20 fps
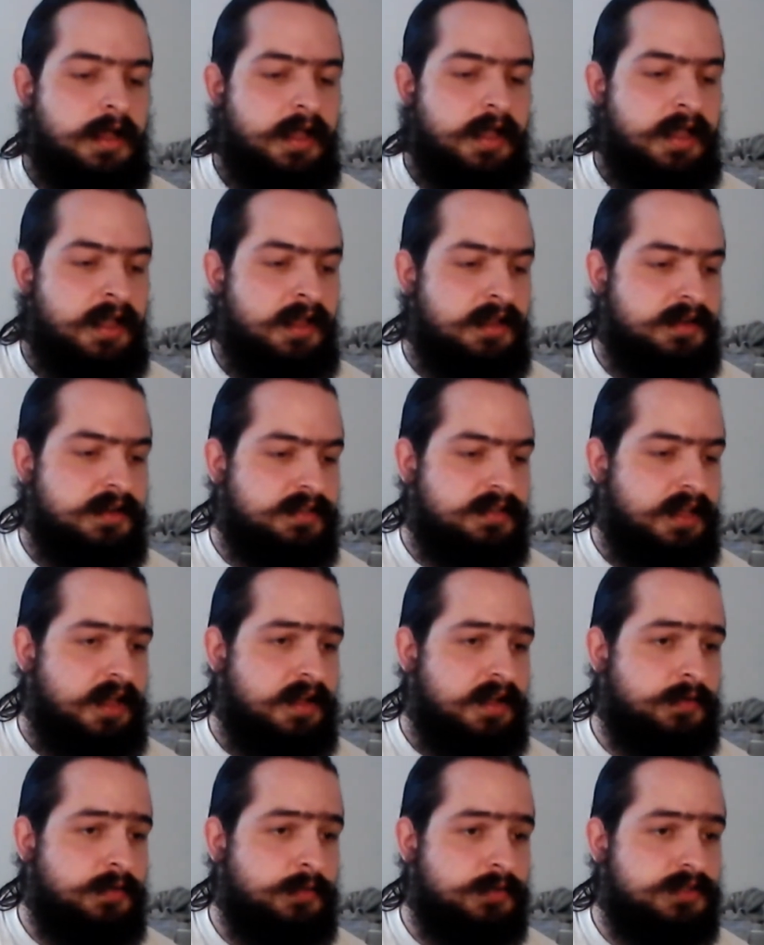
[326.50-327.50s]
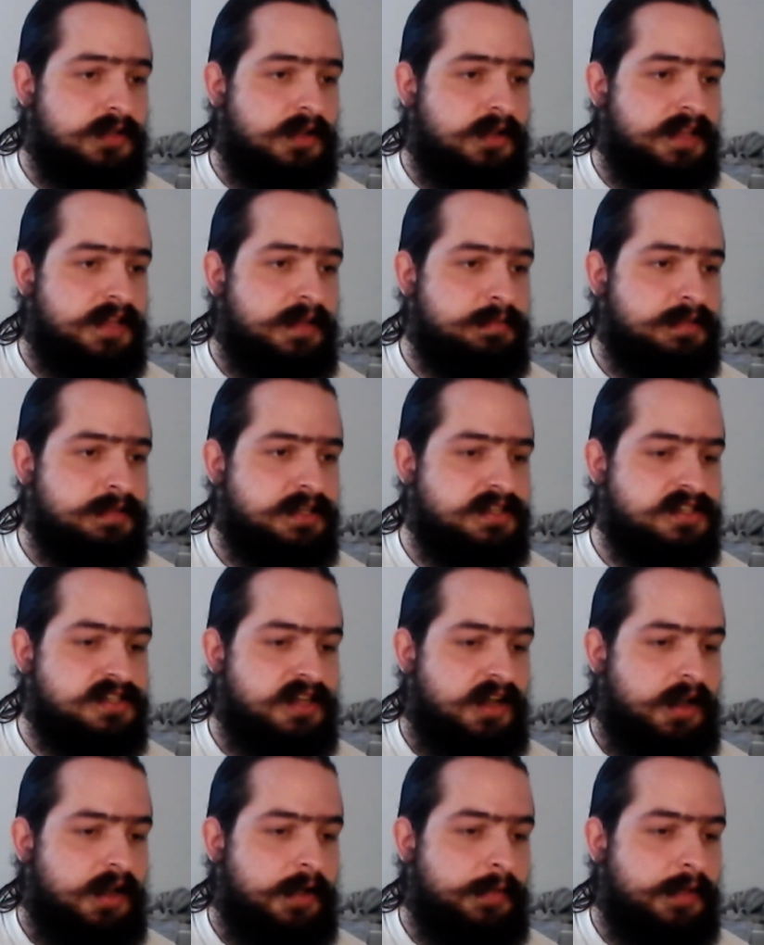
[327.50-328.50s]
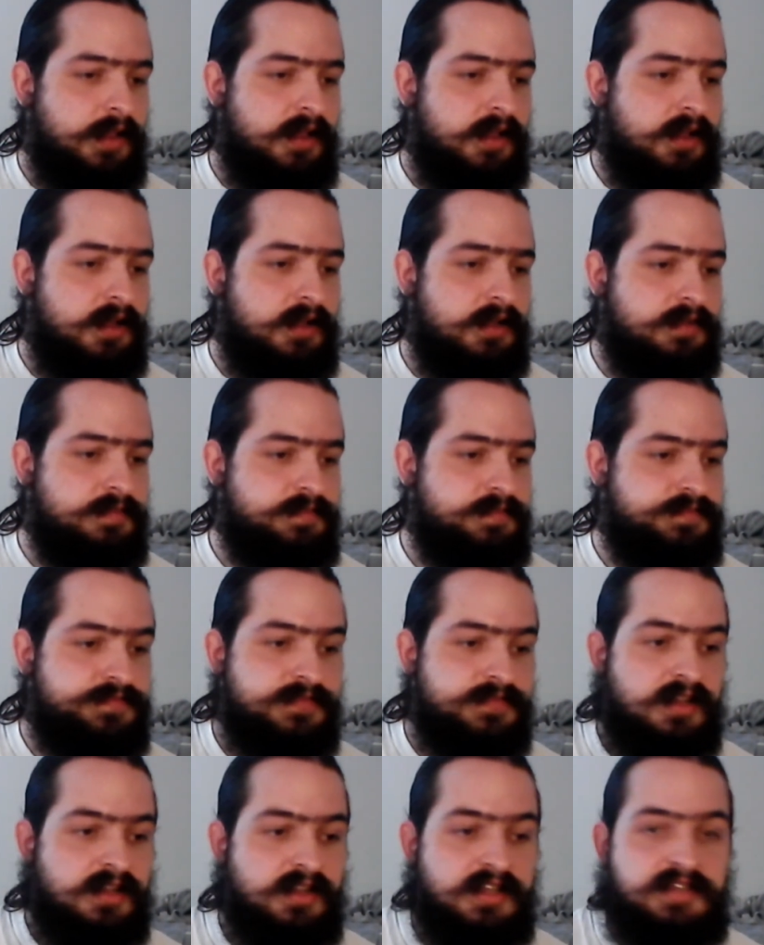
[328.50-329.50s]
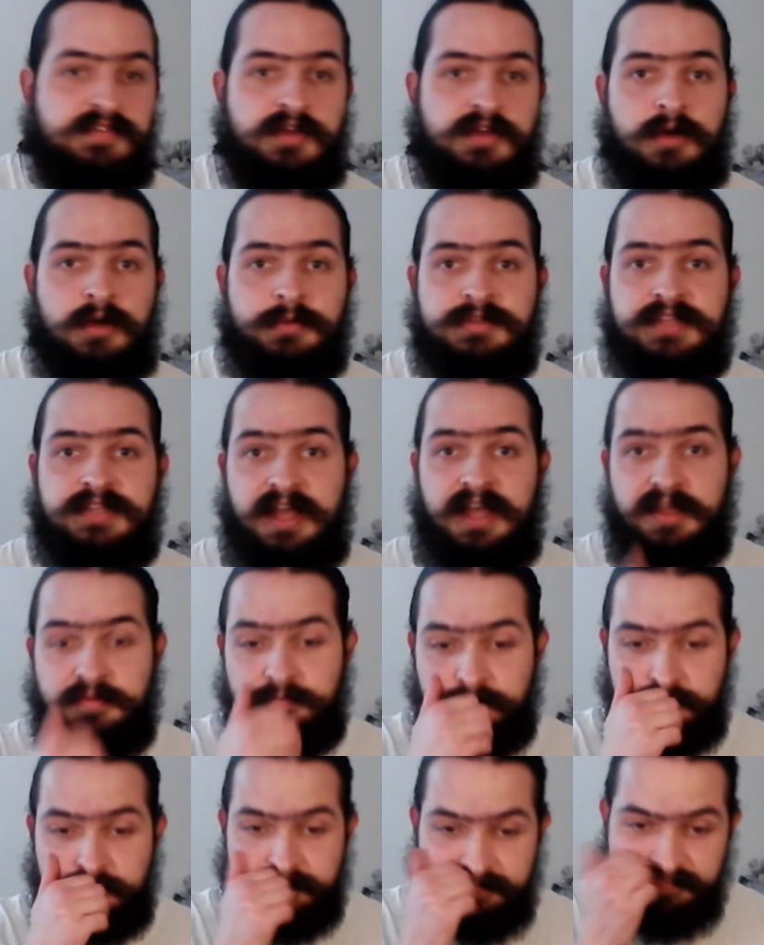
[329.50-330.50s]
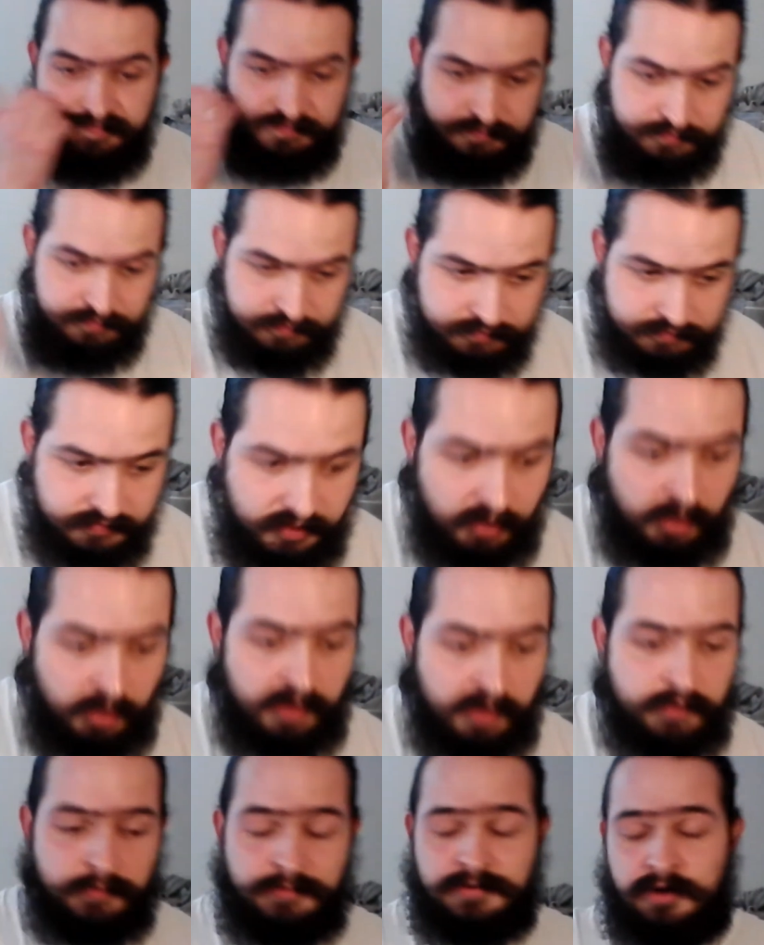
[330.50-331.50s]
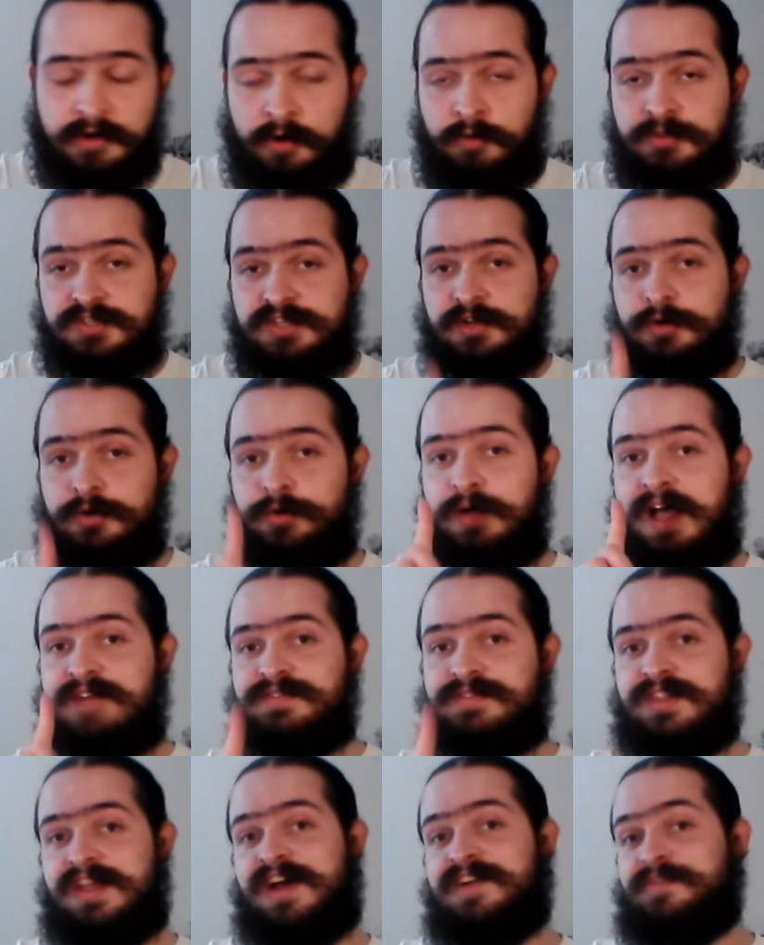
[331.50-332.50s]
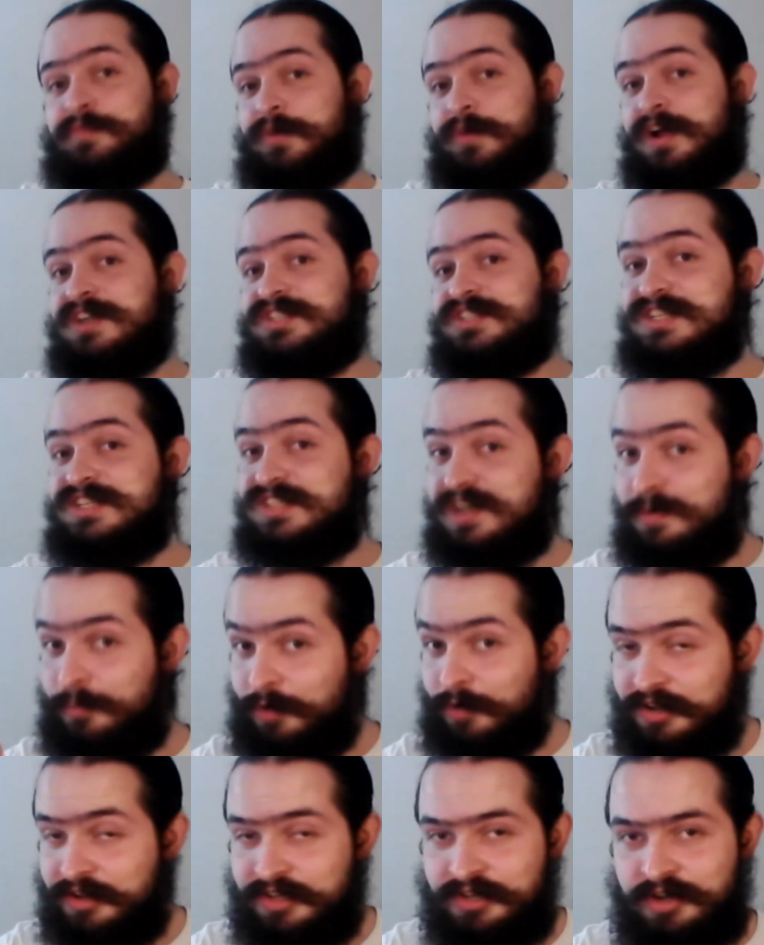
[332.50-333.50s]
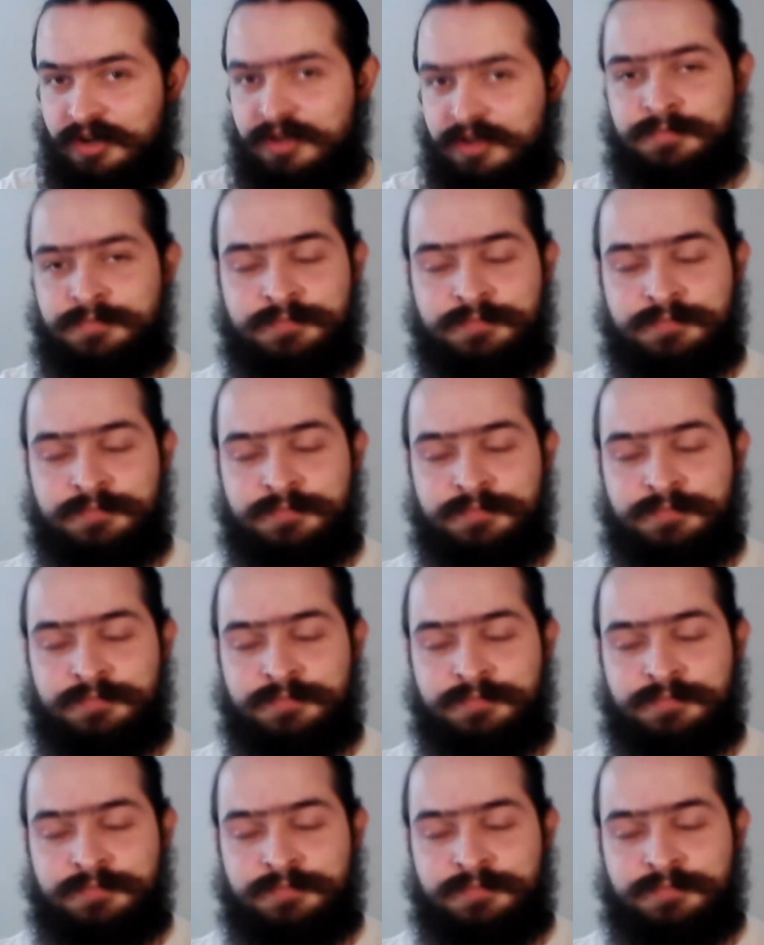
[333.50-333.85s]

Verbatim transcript: And yeah, with all that being said, I will uh, leave y'all with that. I also have a lot of projects I'm working on.